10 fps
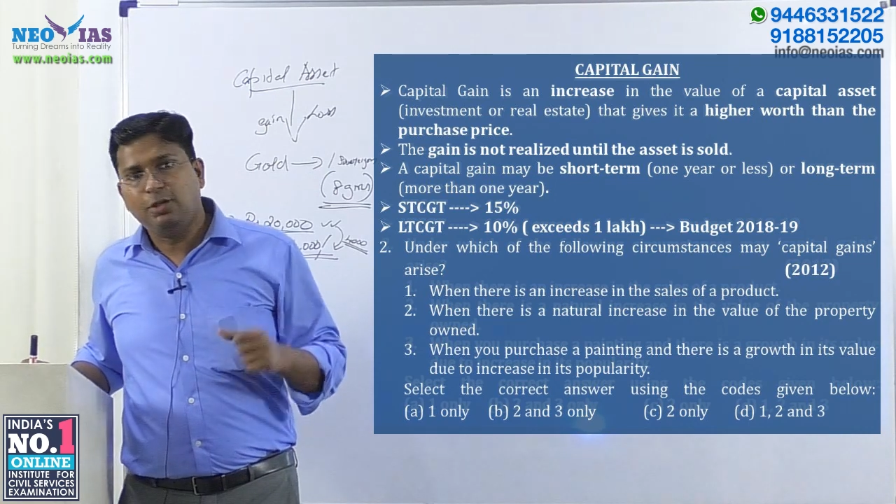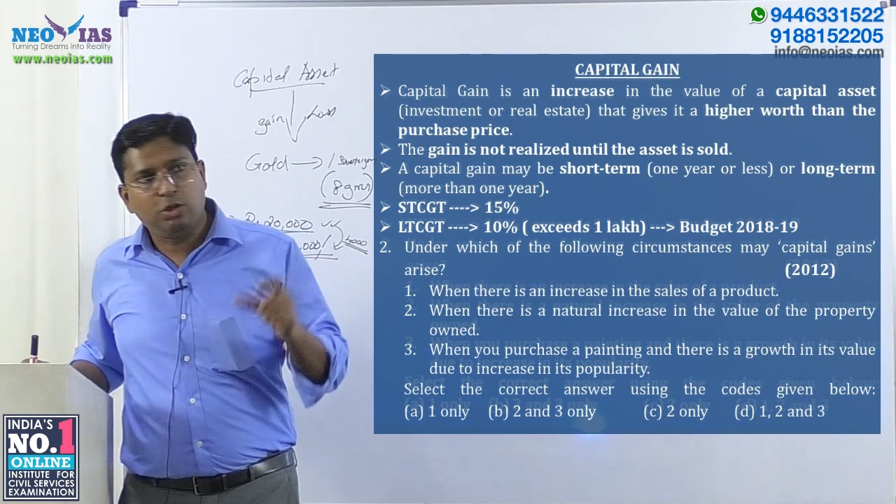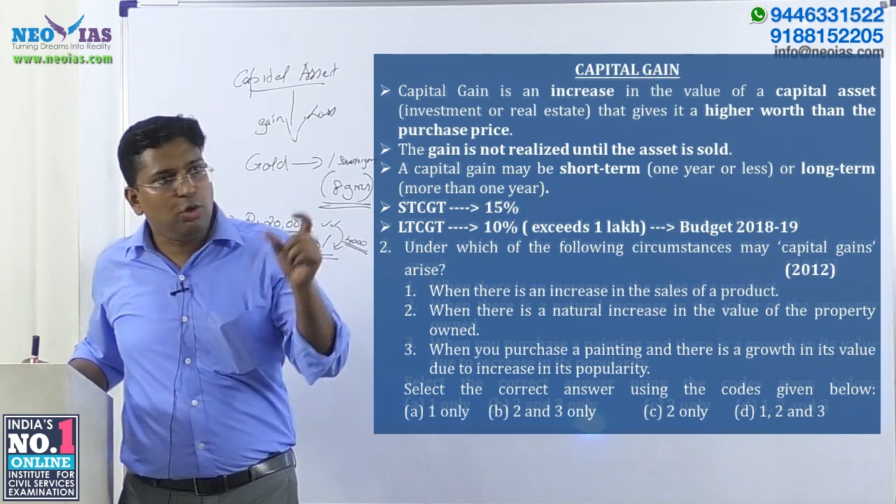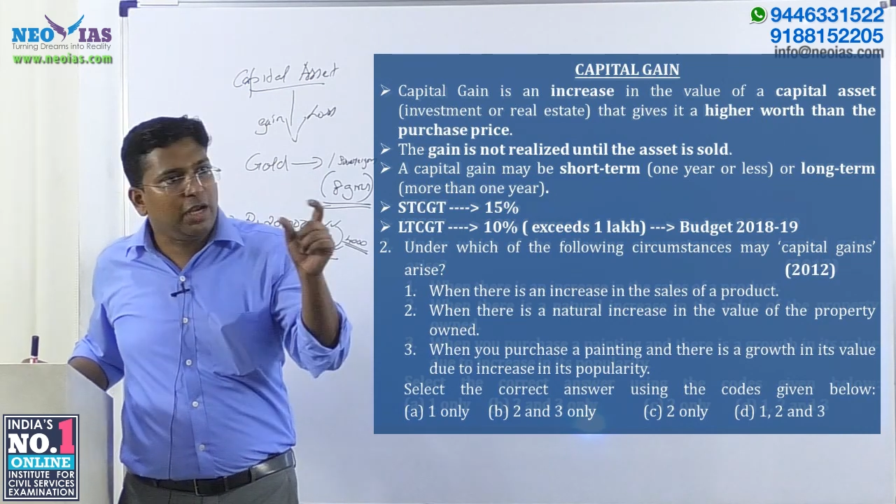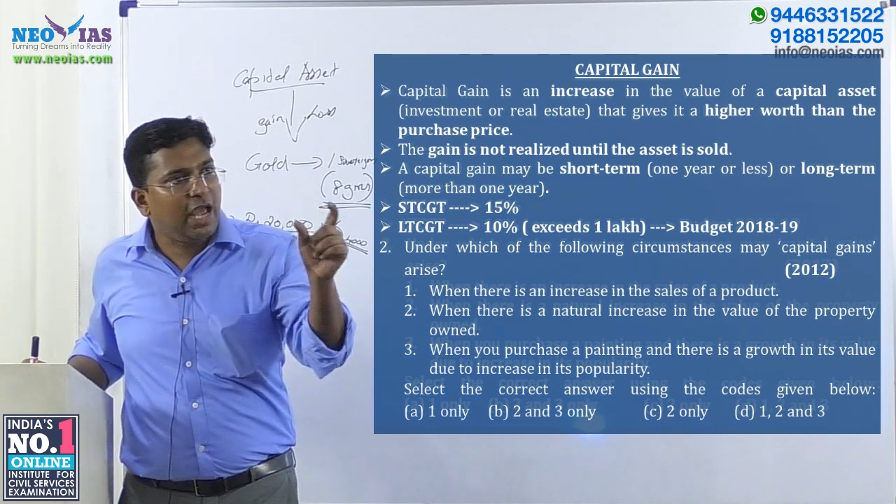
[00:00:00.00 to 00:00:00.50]

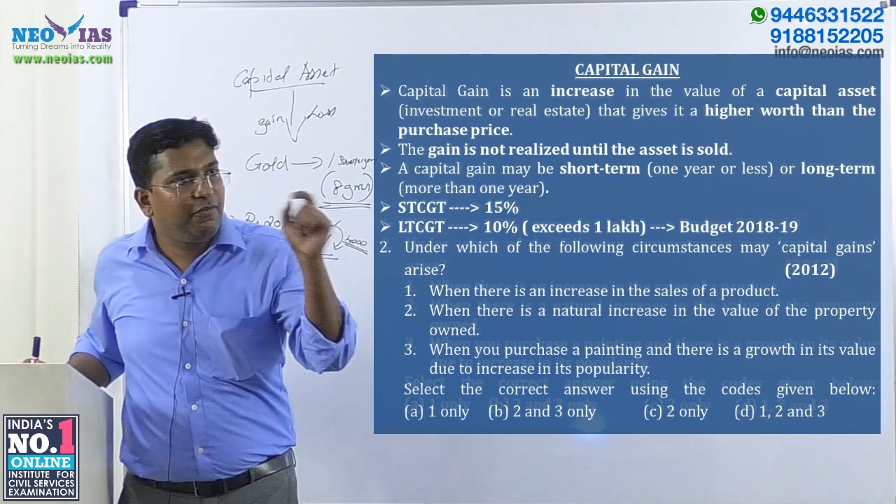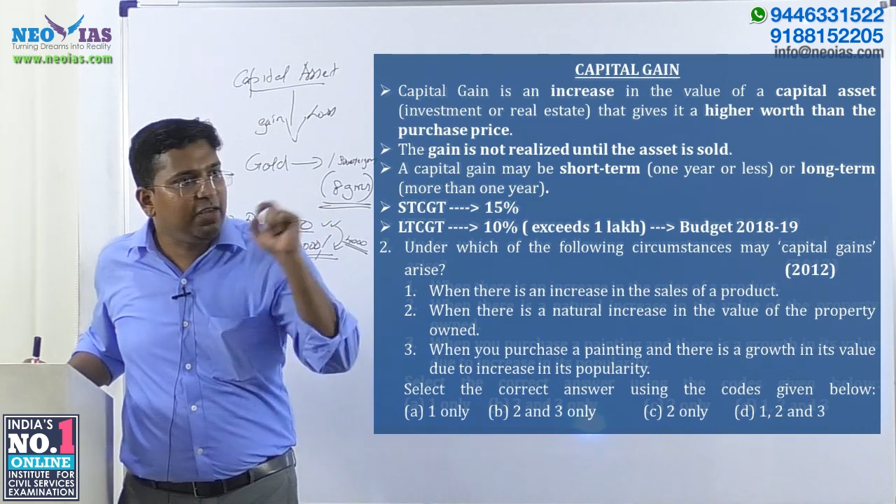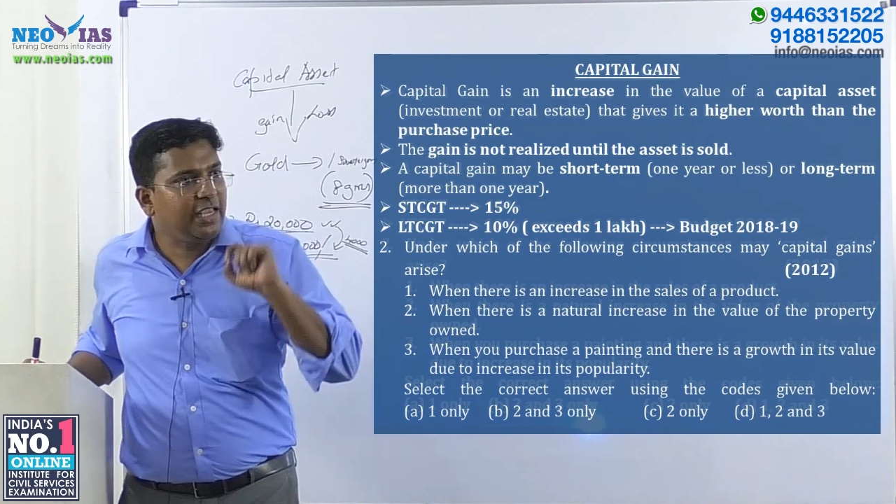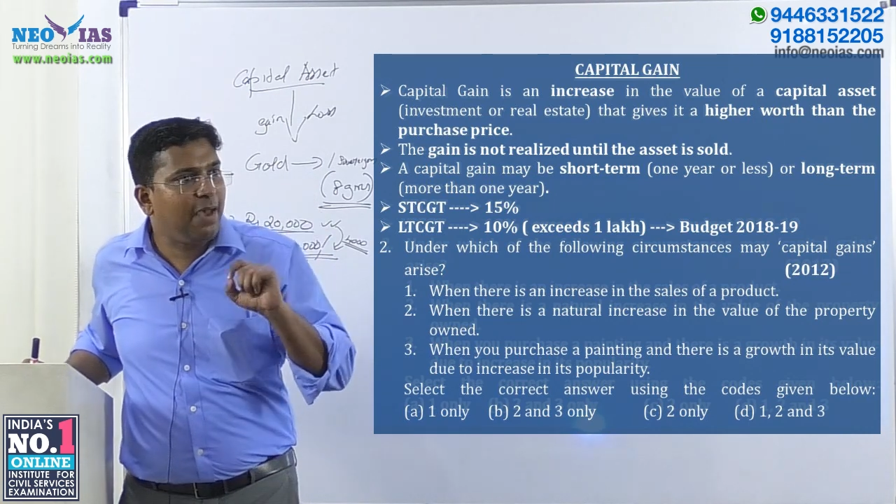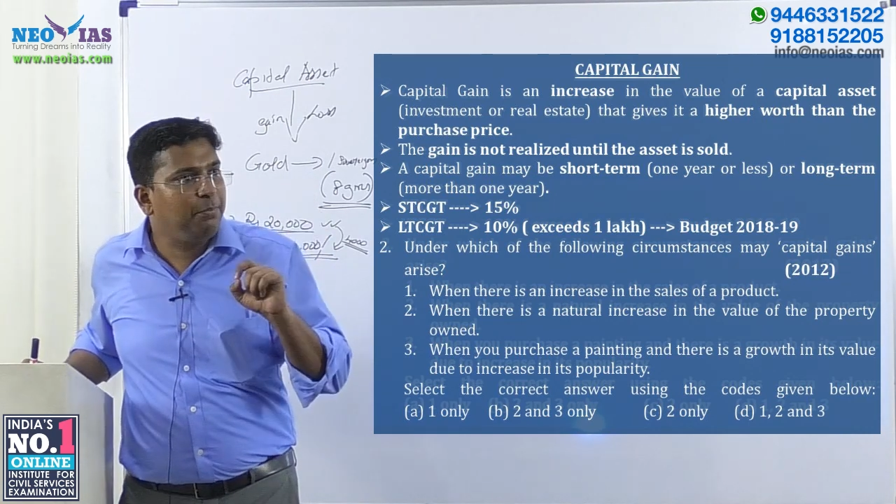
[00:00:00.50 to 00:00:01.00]
So you are
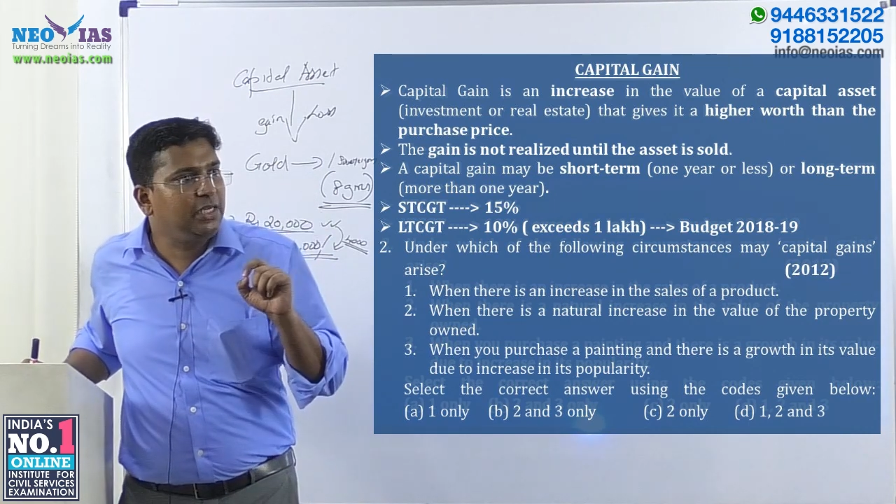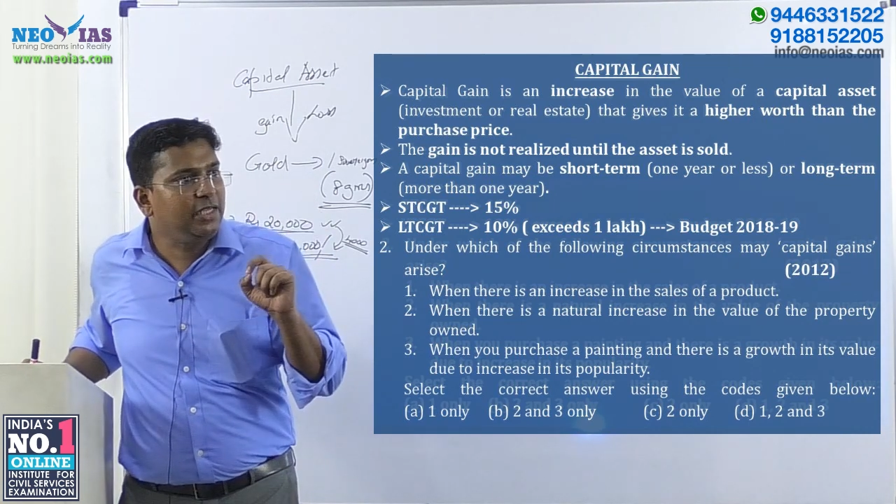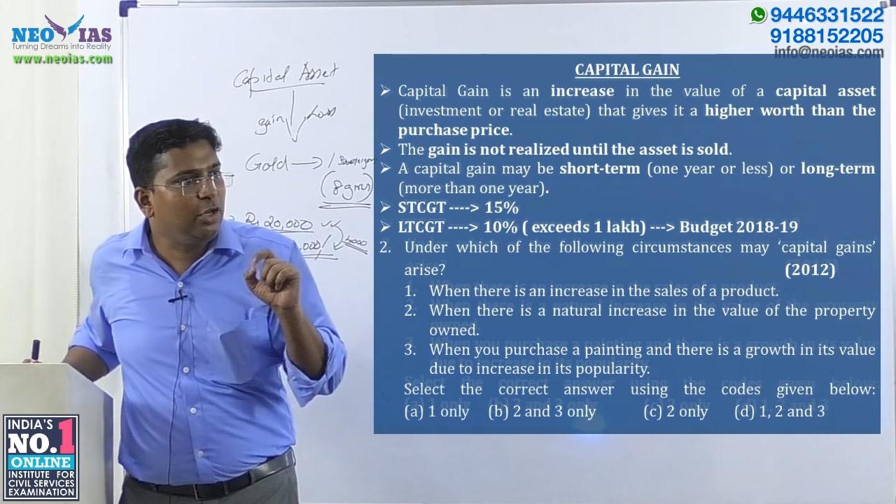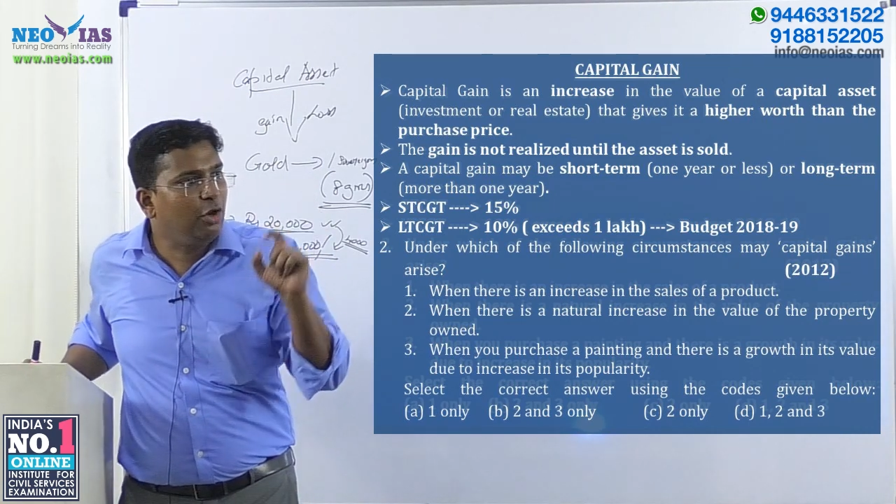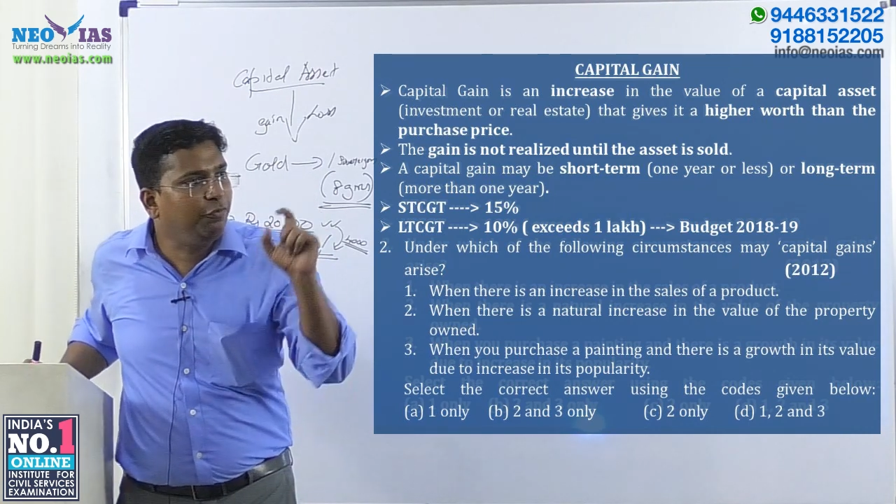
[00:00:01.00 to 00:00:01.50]
having a capital gain